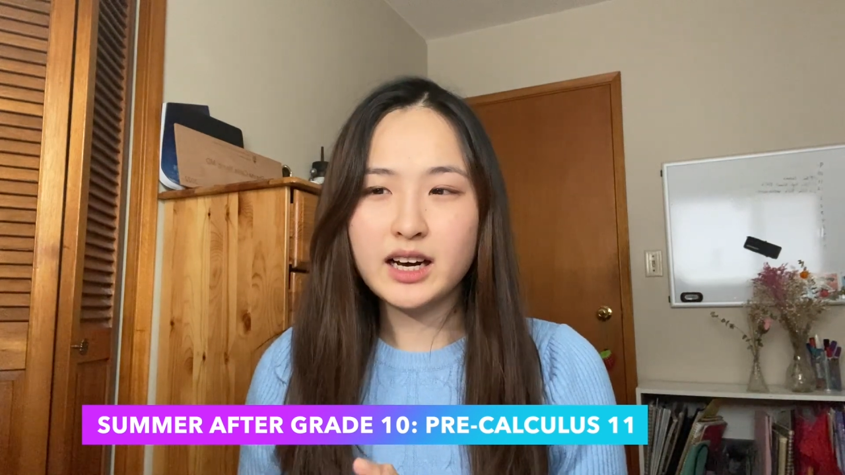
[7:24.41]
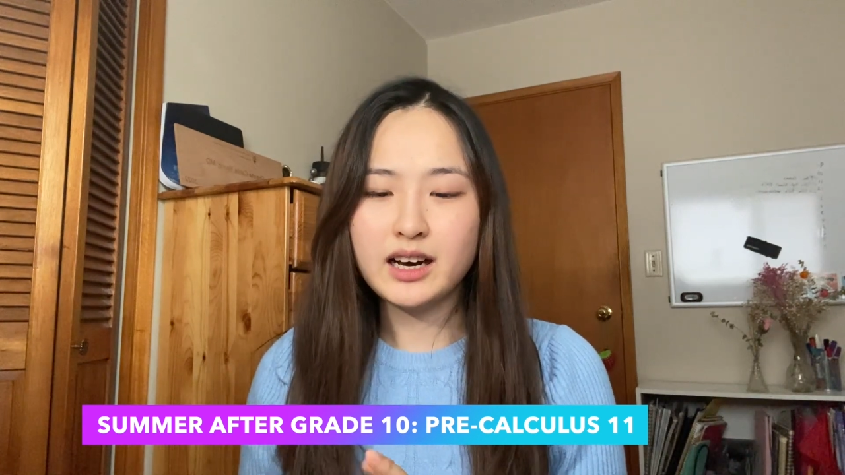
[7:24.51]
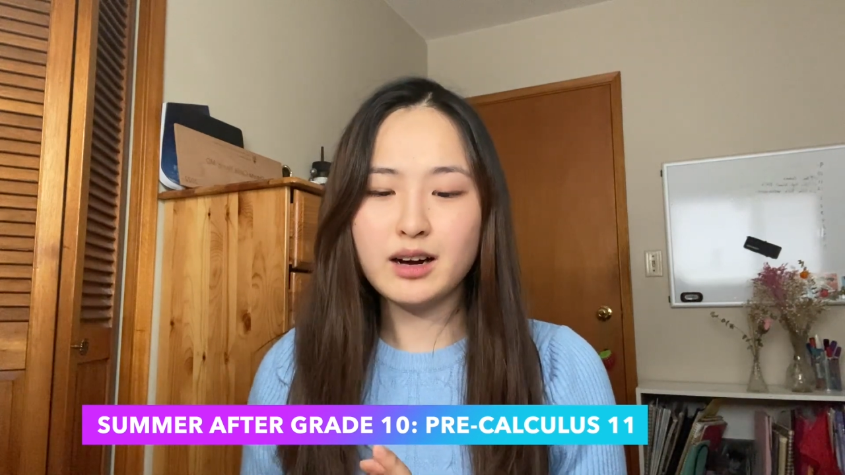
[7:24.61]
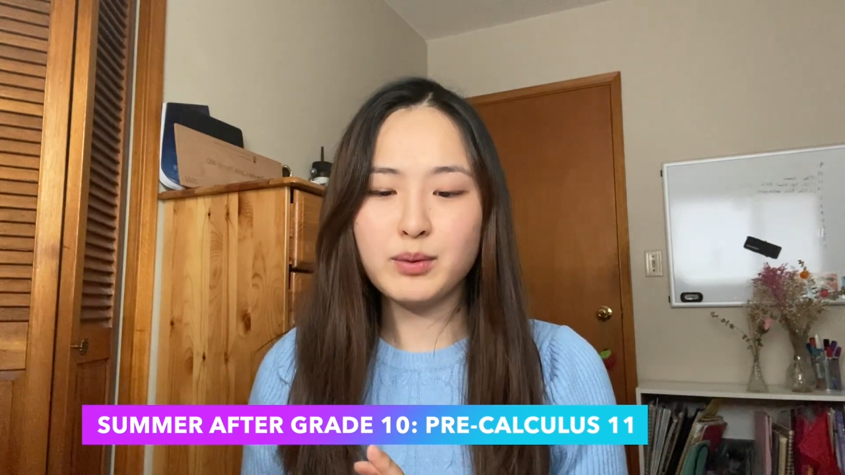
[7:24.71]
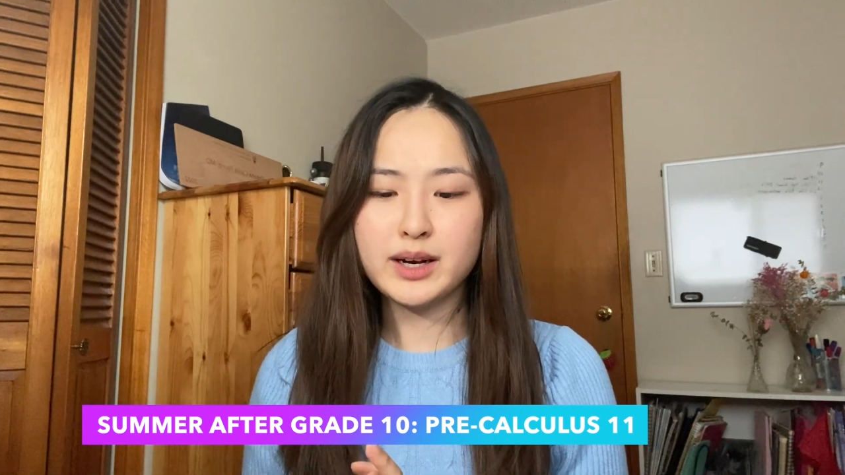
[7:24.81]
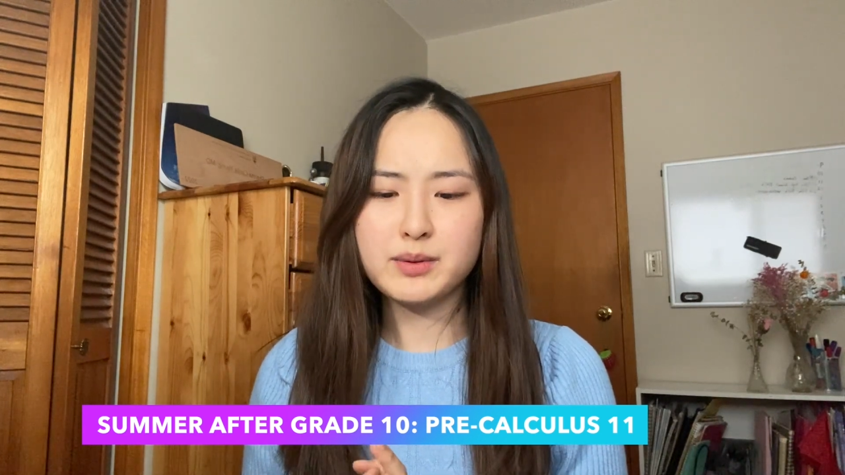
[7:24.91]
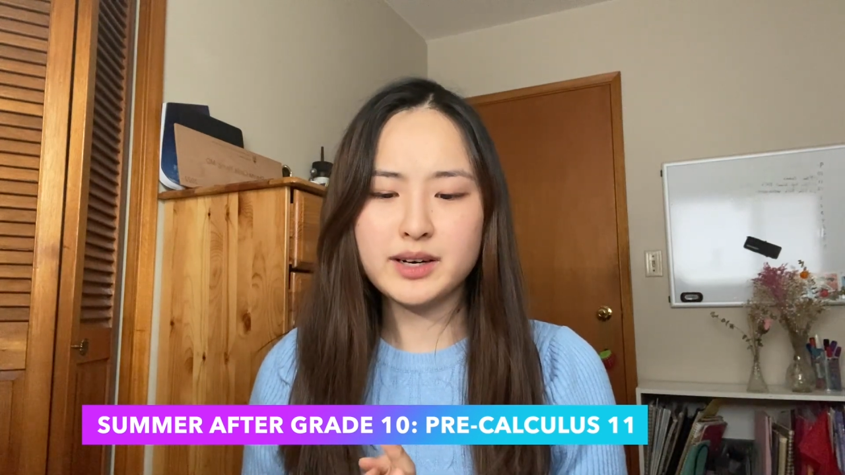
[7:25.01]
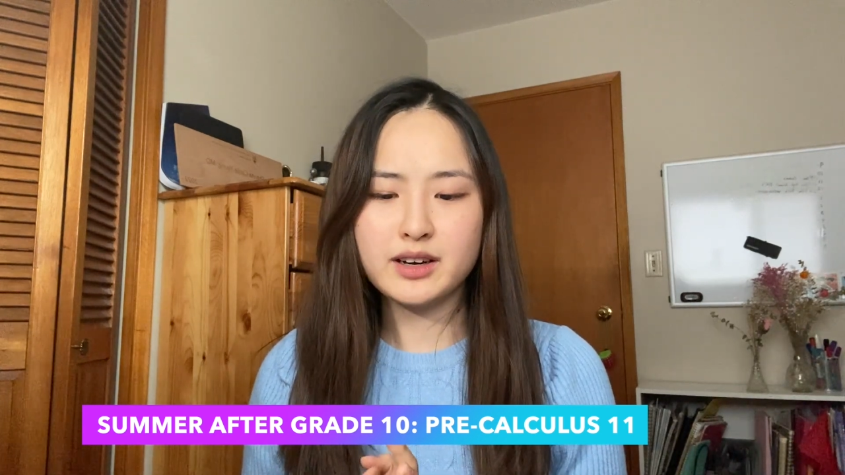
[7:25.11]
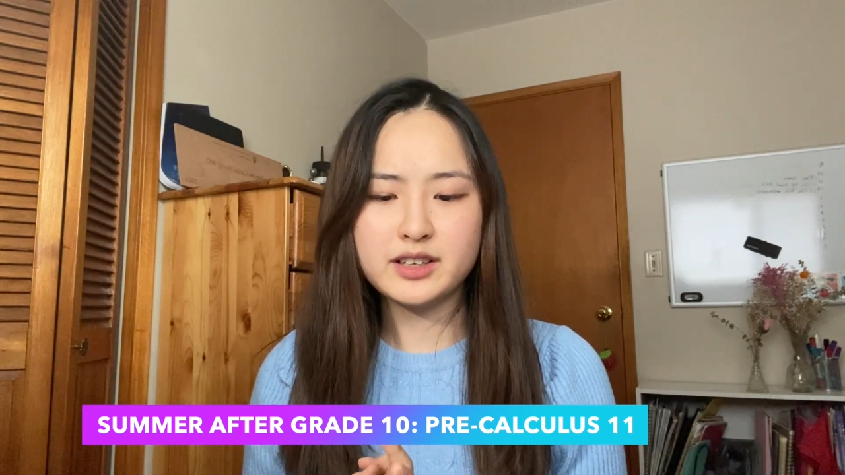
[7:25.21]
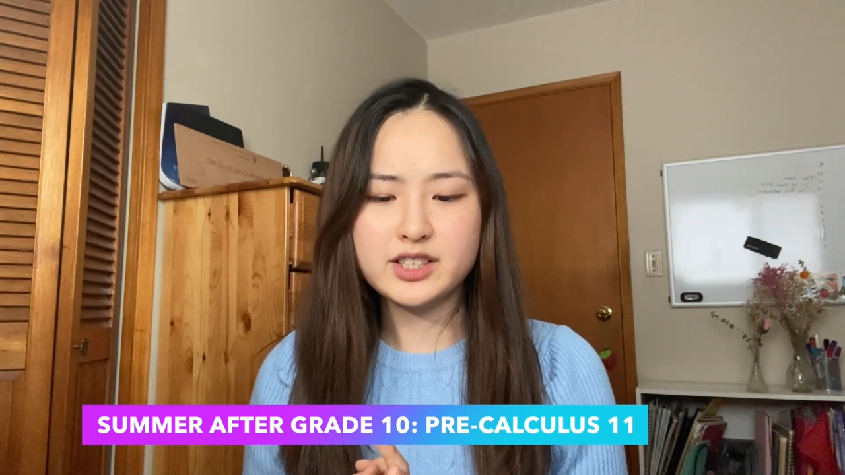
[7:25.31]
uh, when I
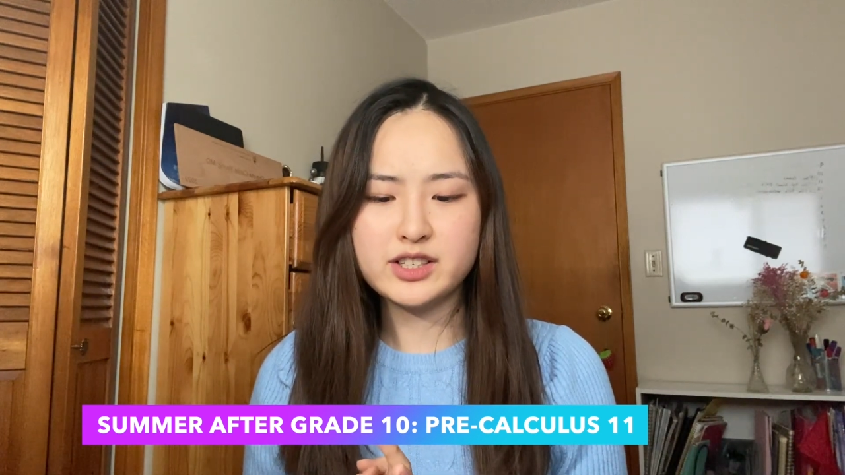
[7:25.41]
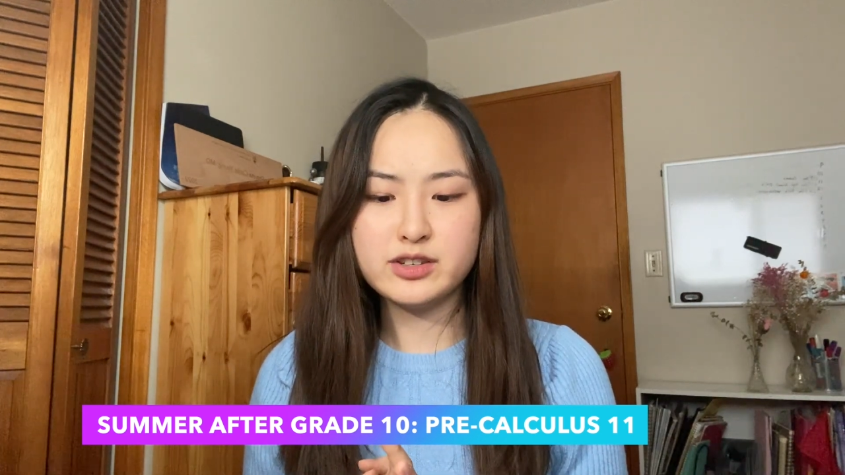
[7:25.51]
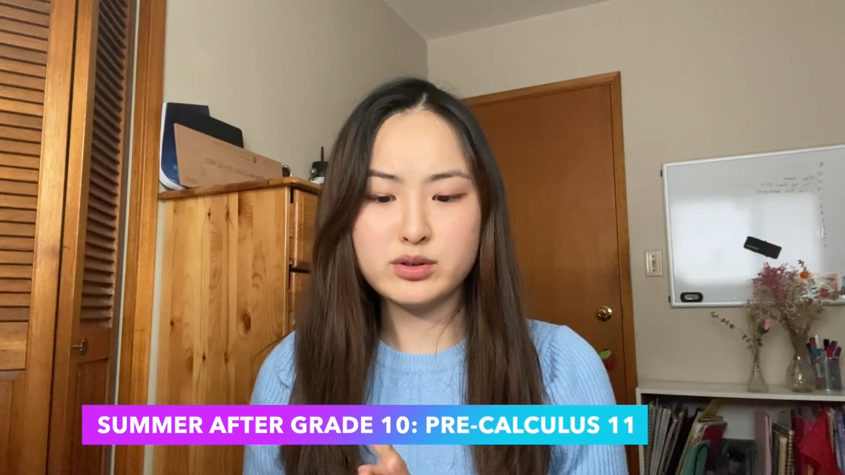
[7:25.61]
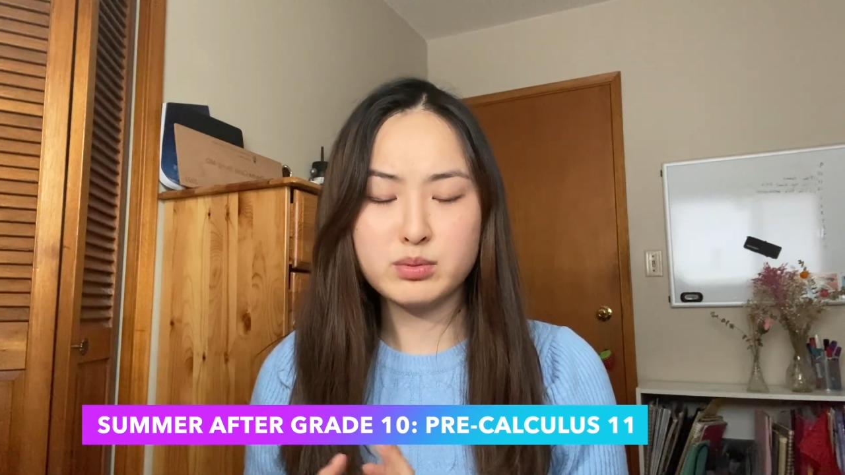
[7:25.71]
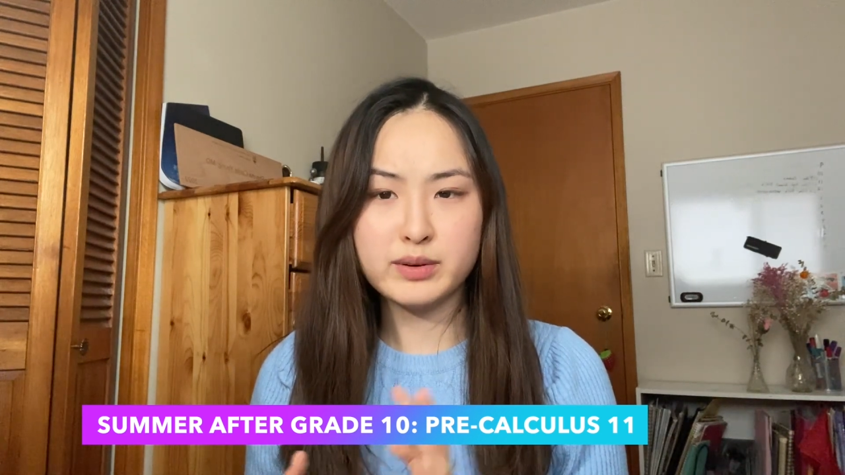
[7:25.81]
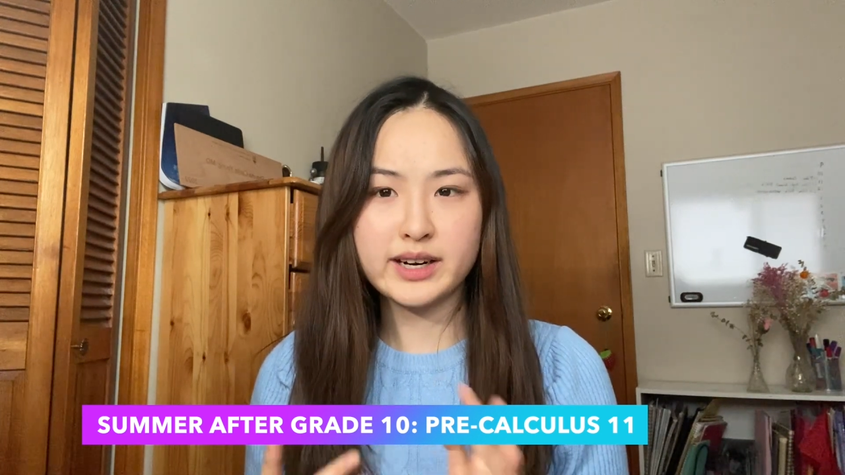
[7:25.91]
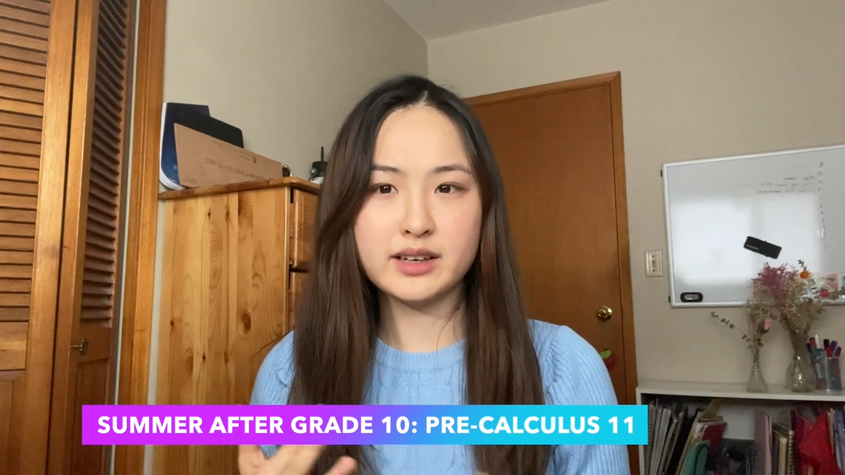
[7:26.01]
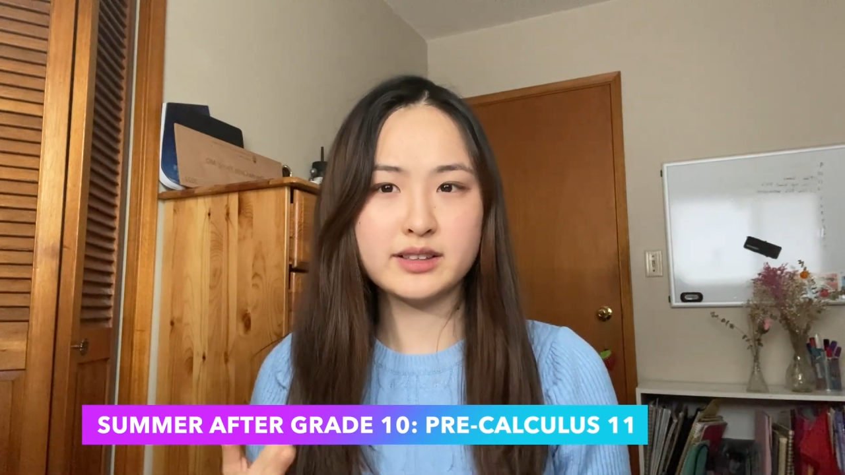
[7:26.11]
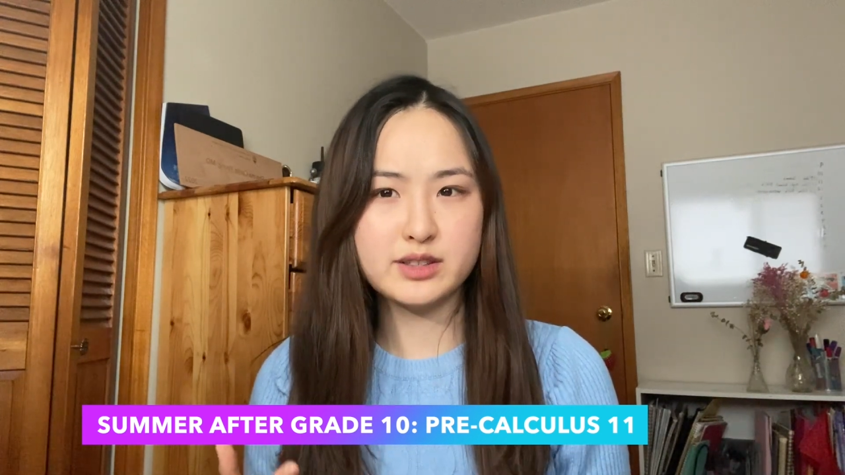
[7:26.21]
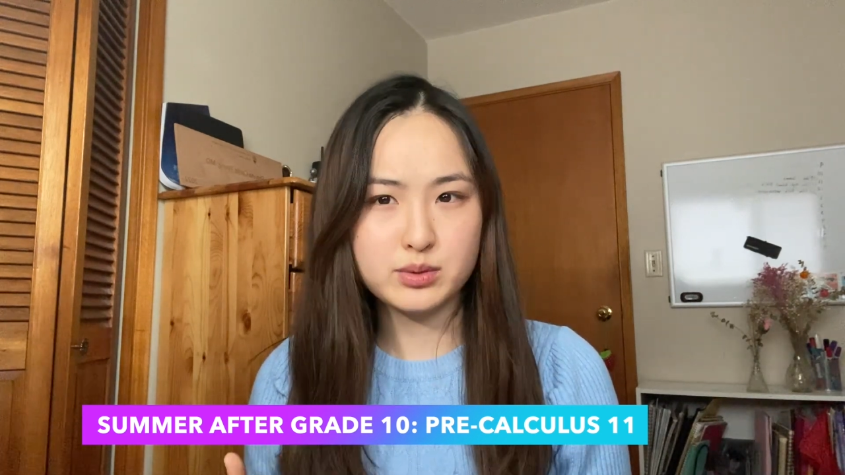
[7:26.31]
went on to do
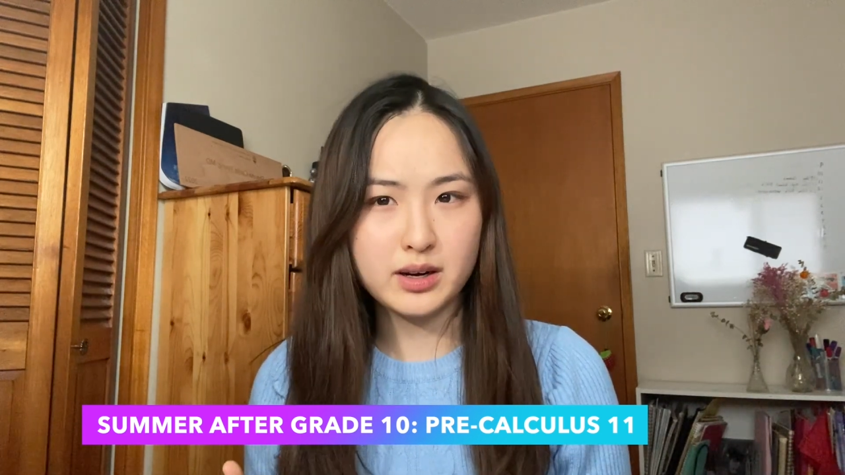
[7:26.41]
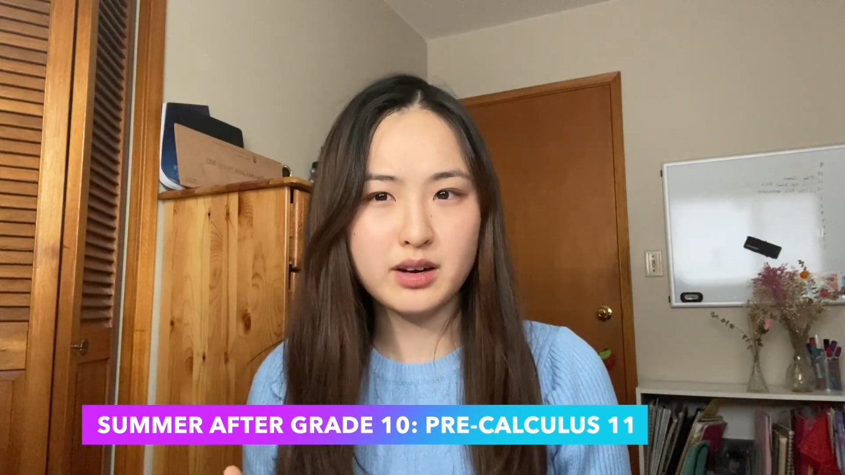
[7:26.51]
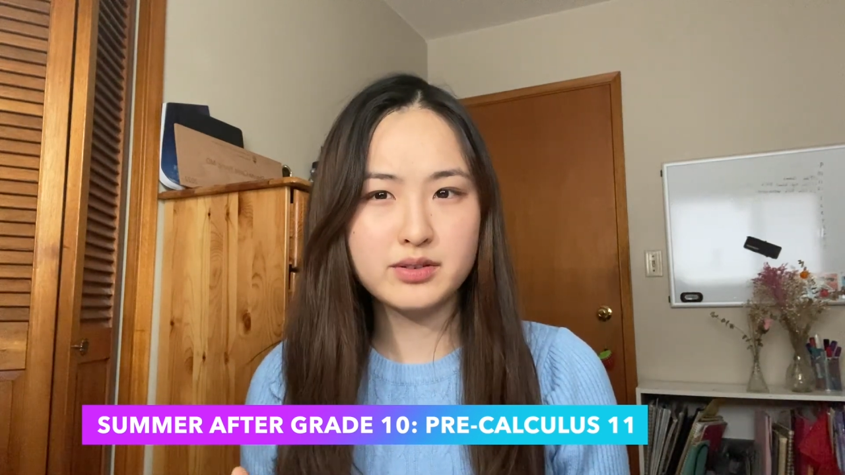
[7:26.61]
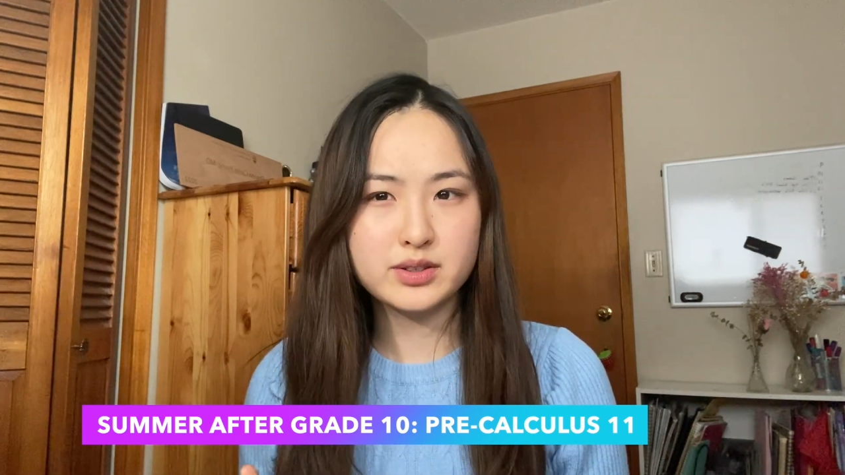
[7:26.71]
pre-calculus 12.